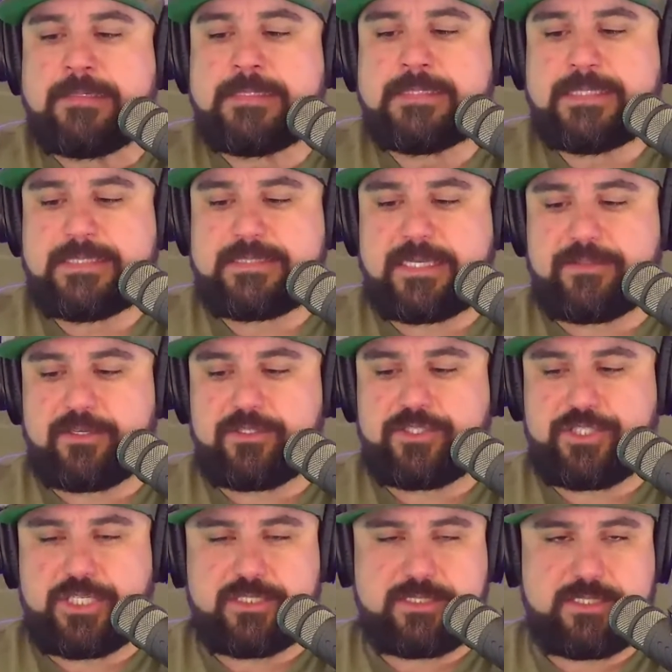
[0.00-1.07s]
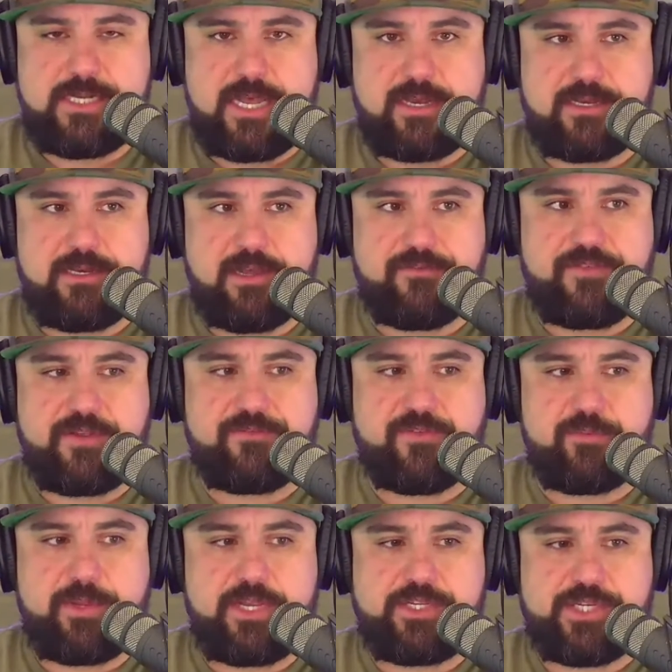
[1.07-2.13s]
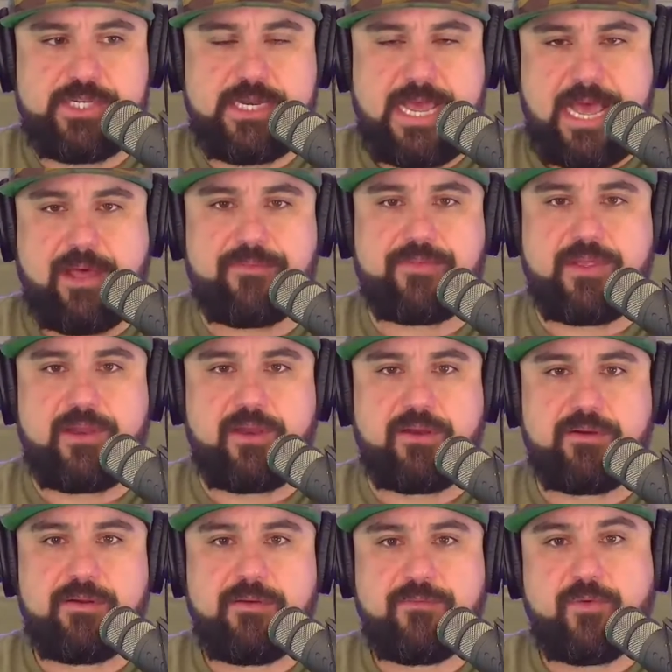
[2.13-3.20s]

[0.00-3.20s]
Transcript: is that there's just not enough information out there